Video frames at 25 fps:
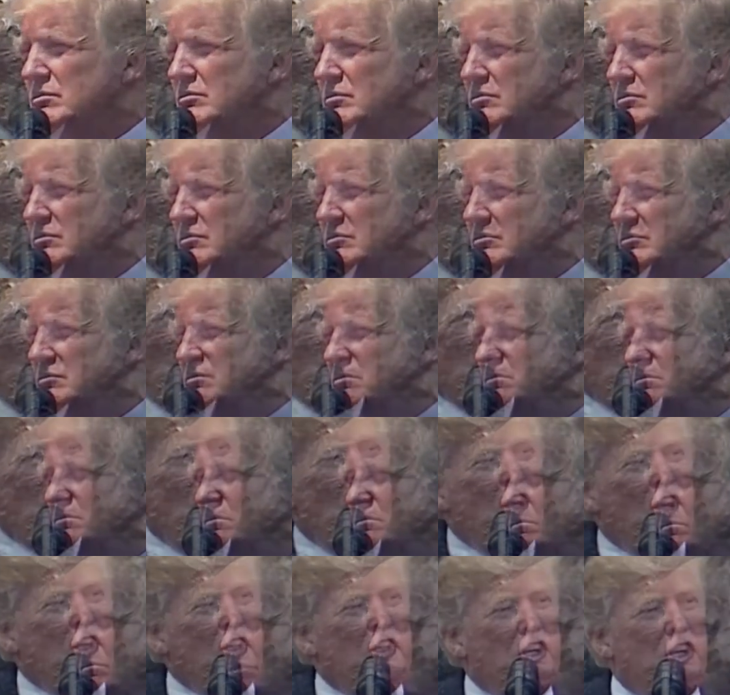Our
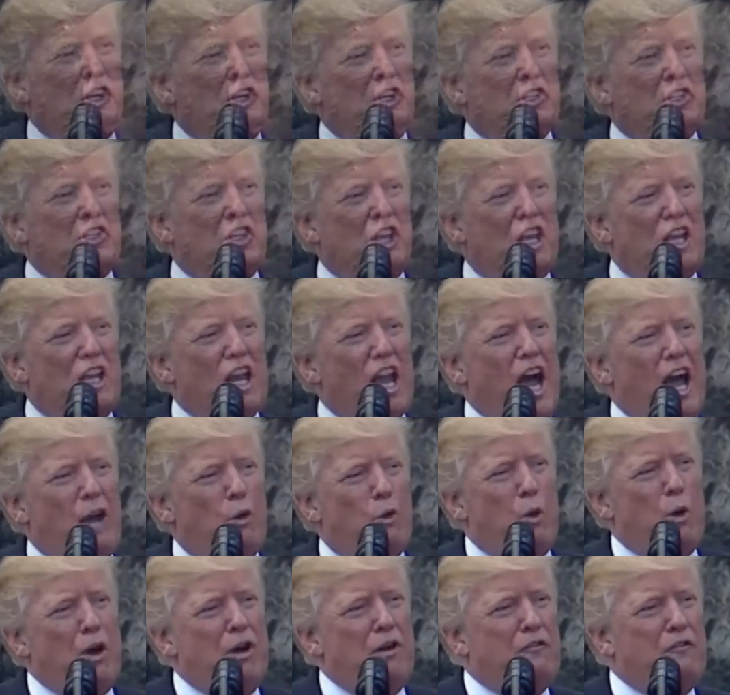citizens did not
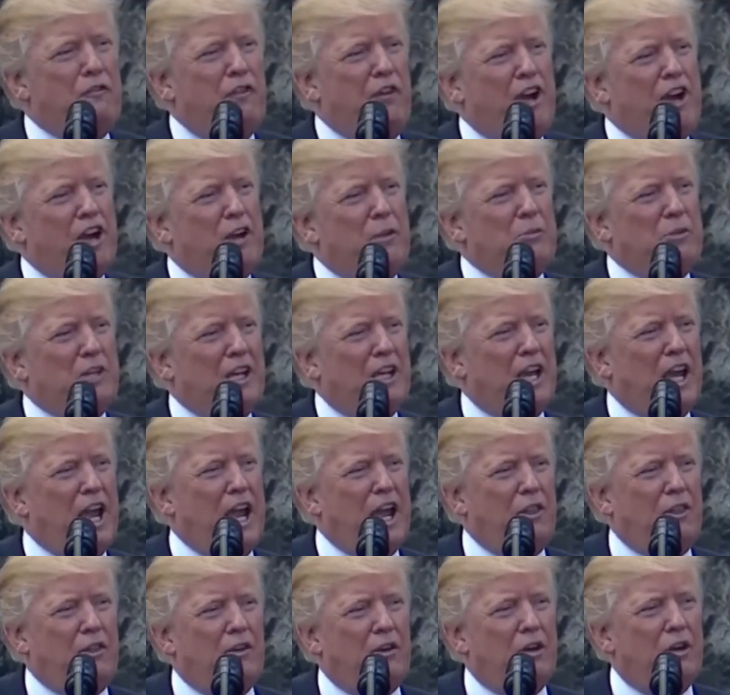win freedom
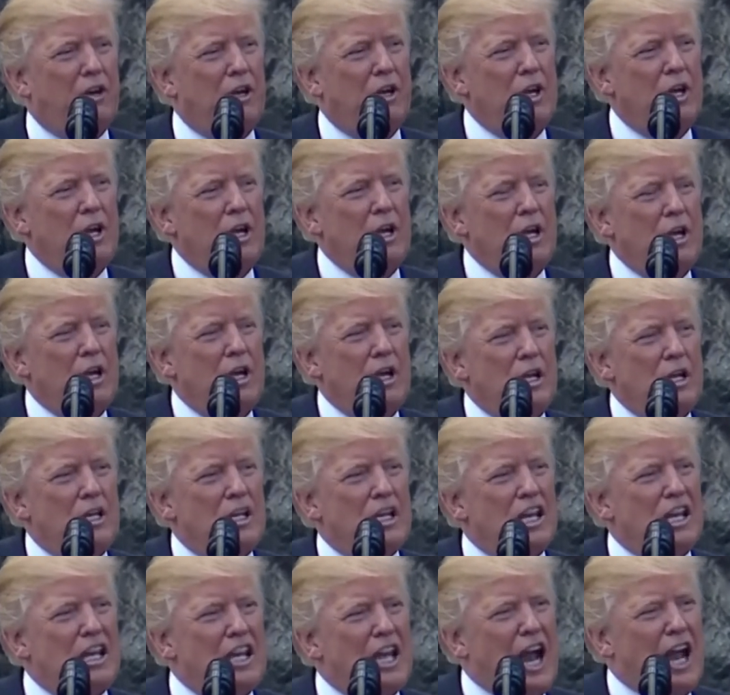together,
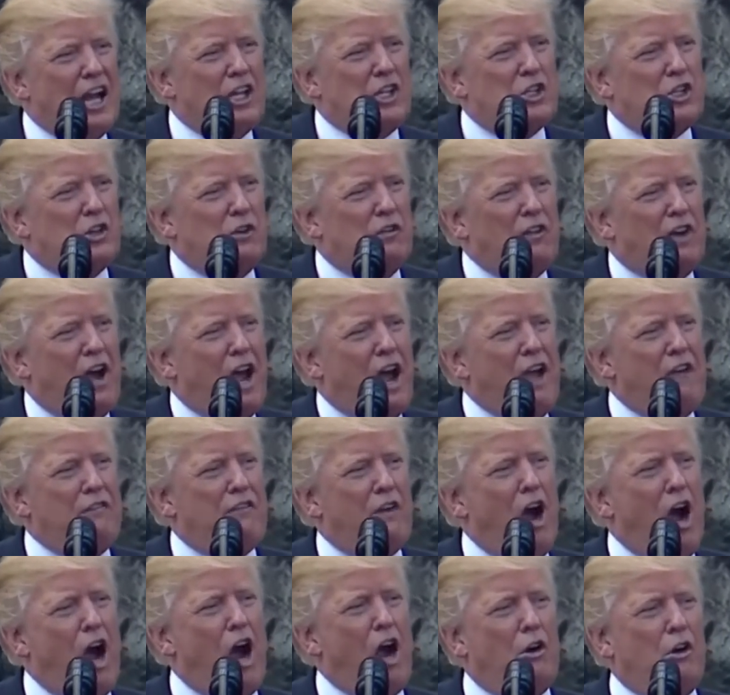did not survive
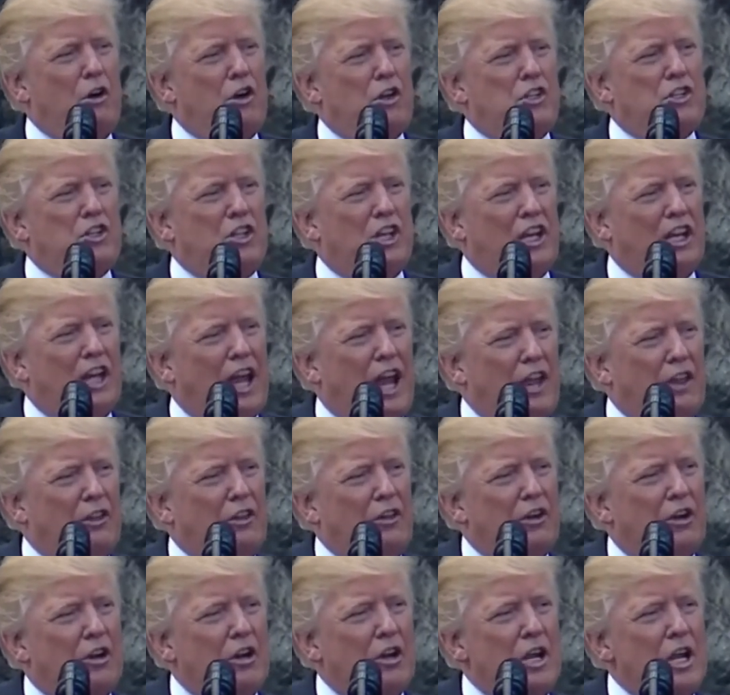horrors
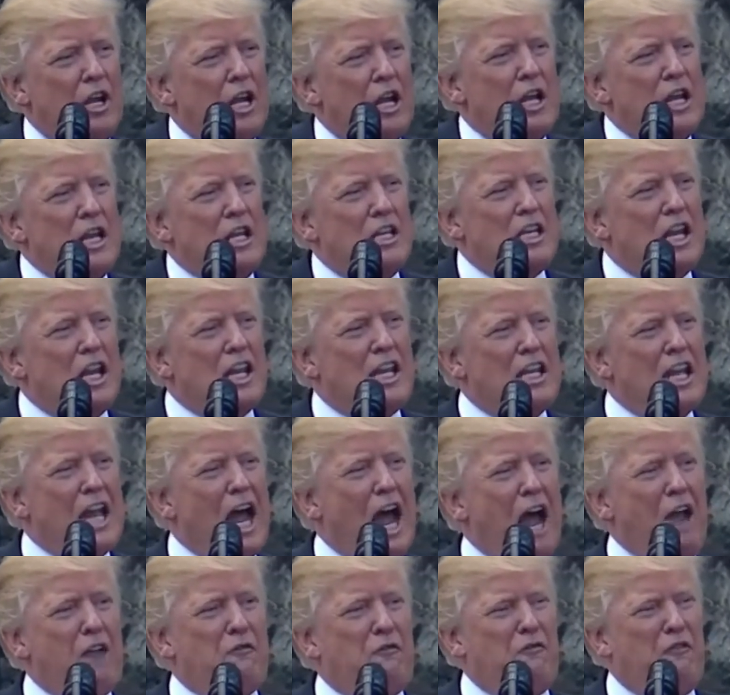together, did
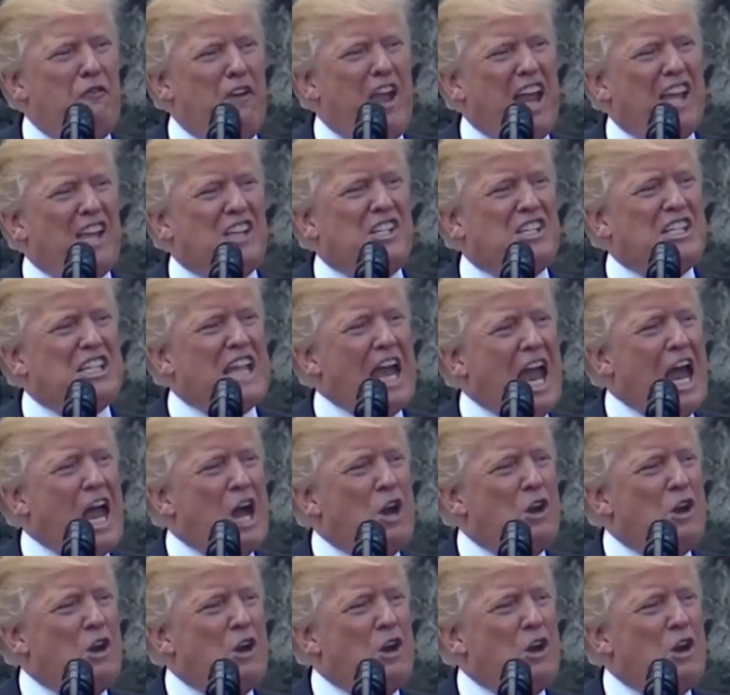not face down